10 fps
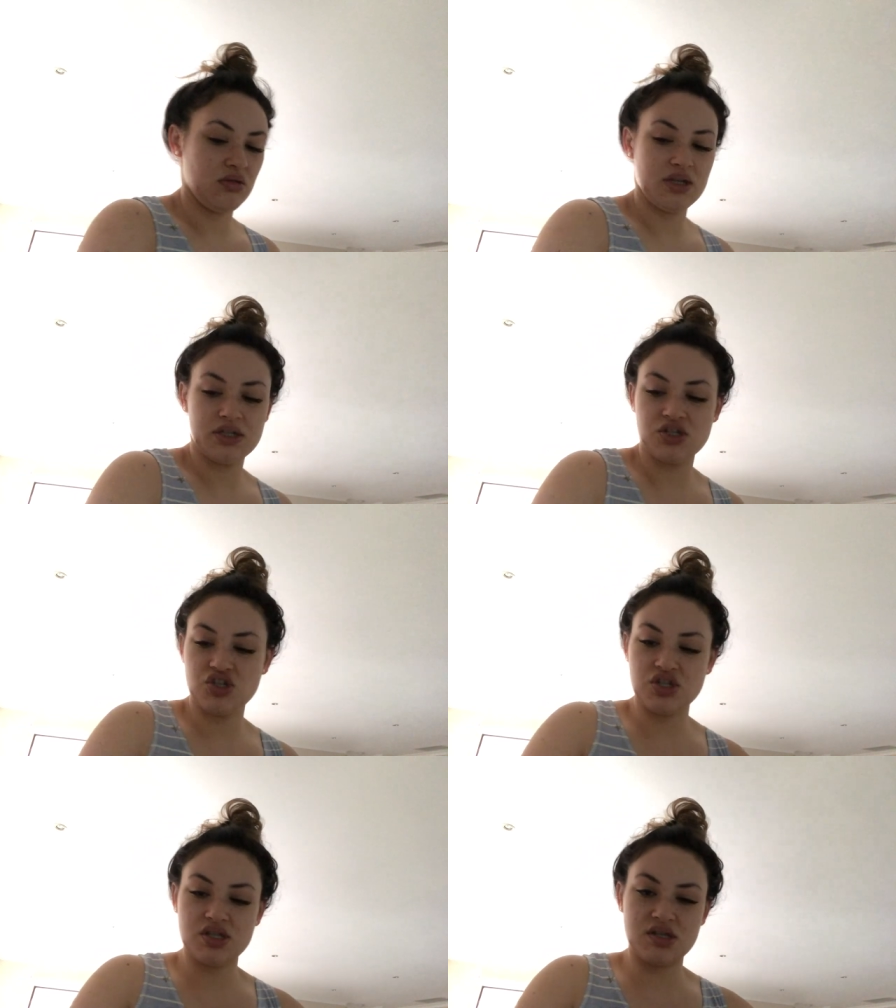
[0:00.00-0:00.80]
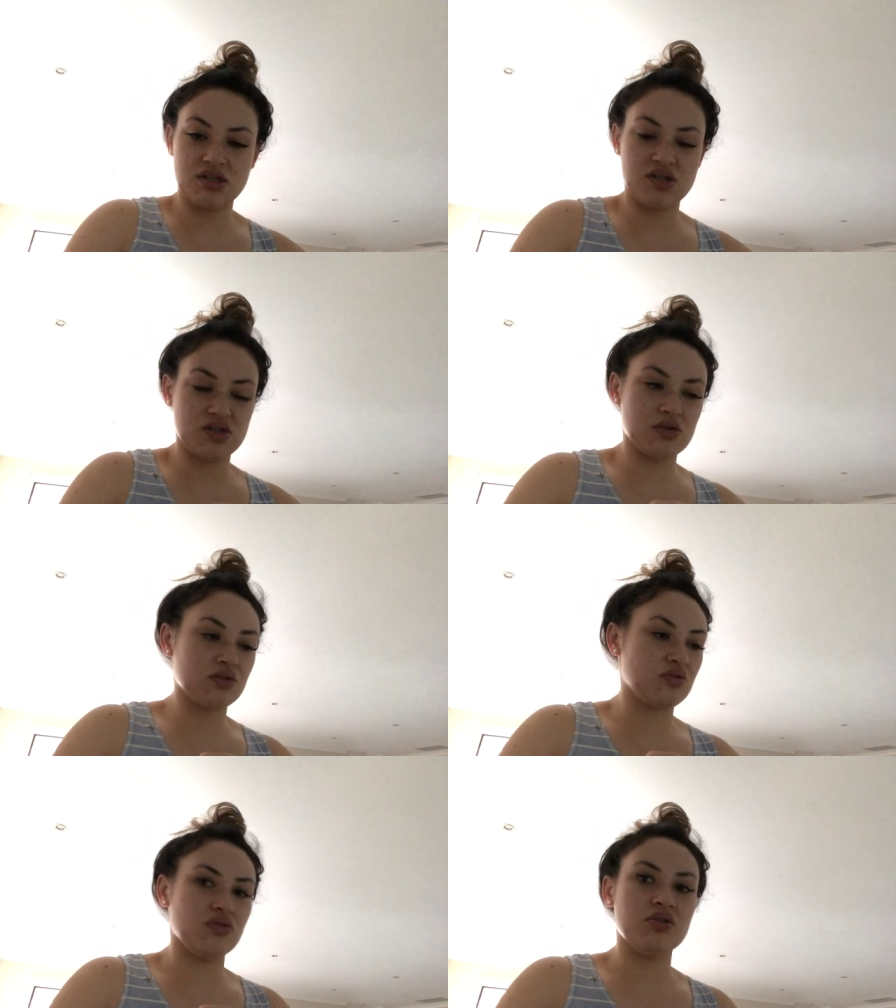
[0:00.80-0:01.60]
Like, it's just so
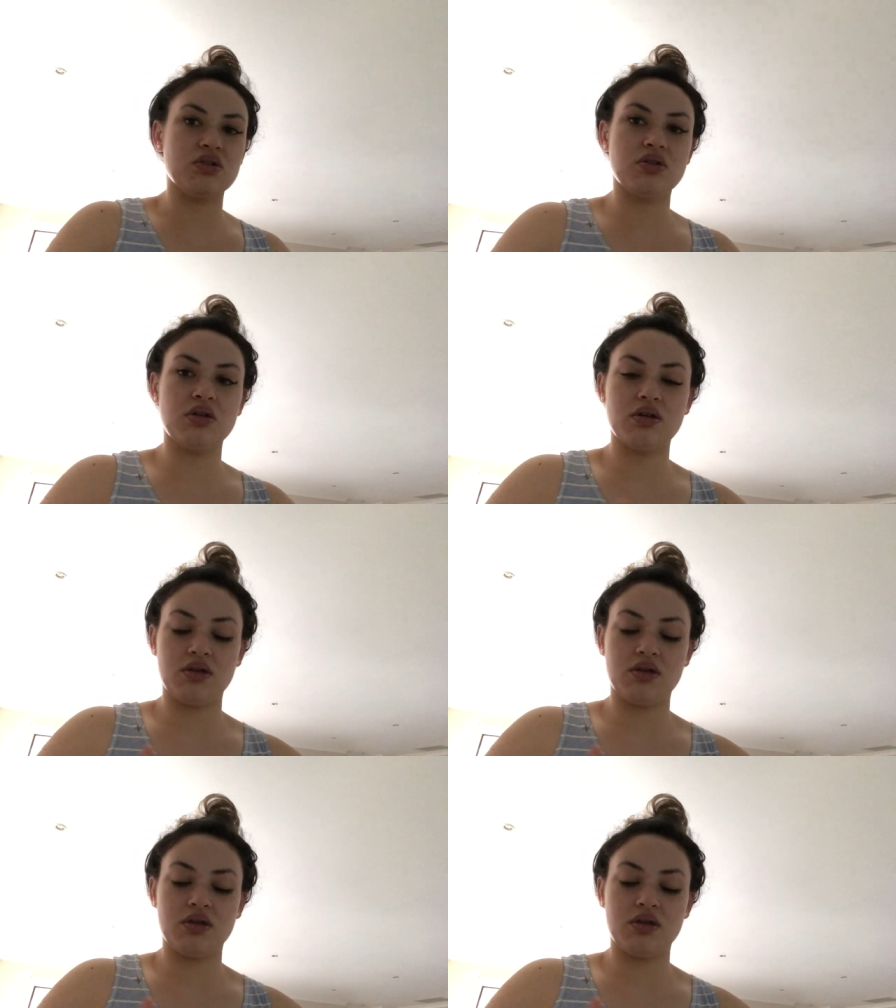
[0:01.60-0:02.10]
good.